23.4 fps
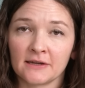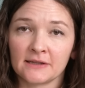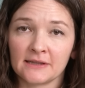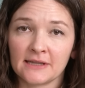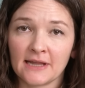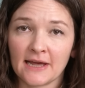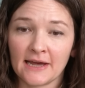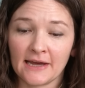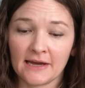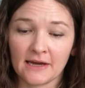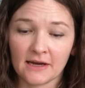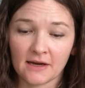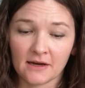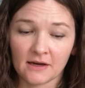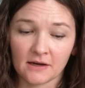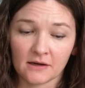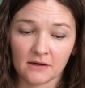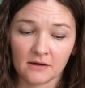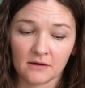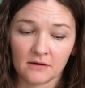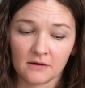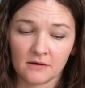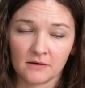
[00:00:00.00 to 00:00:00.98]
unlike
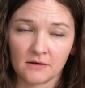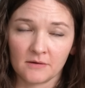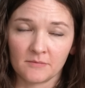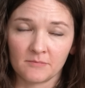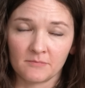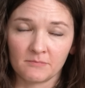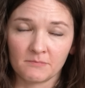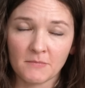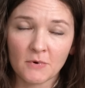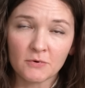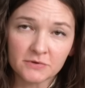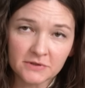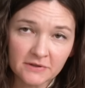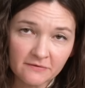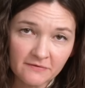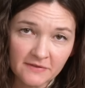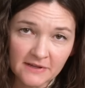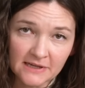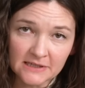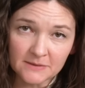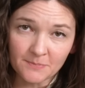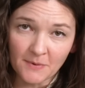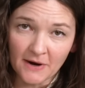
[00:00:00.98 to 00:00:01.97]
most
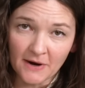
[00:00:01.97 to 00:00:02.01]
of these